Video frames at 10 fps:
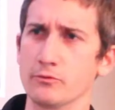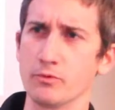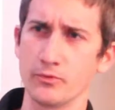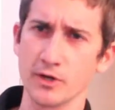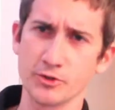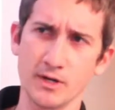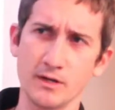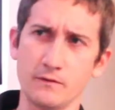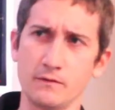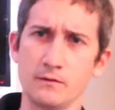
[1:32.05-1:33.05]
refresh
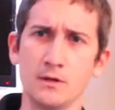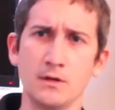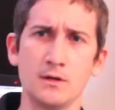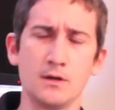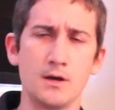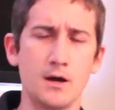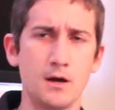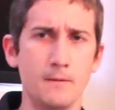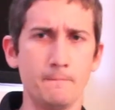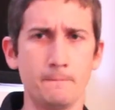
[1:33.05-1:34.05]
rates.
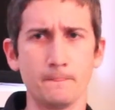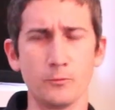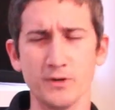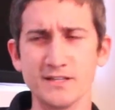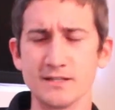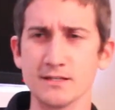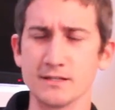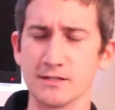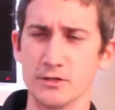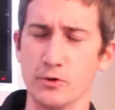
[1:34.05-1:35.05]
The reason this
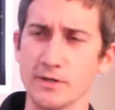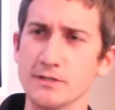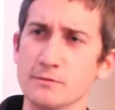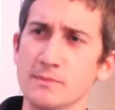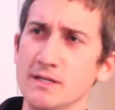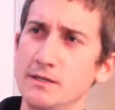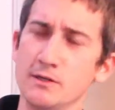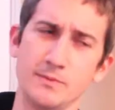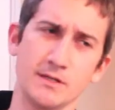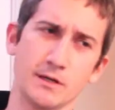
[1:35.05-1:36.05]
is annoying to me
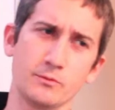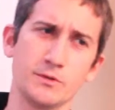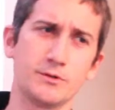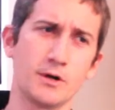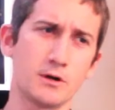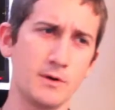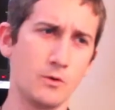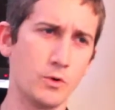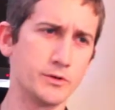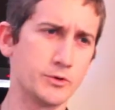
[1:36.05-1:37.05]
is because when you talk
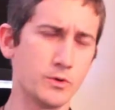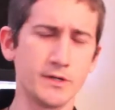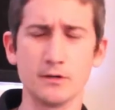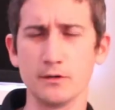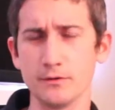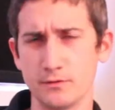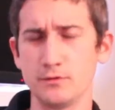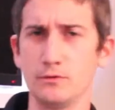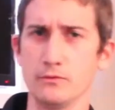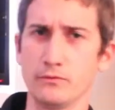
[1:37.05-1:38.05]
about 120 hertz
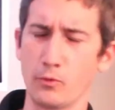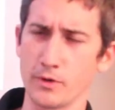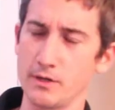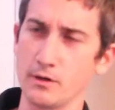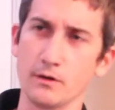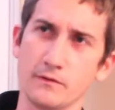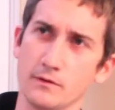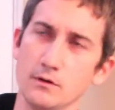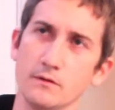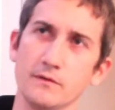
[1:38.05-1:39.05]
and 240 hertz
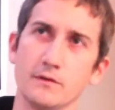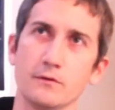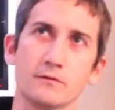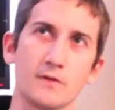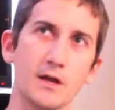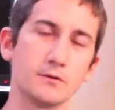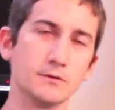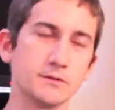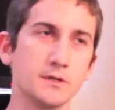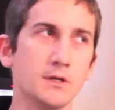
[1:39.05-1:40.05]
and all of these other cycles,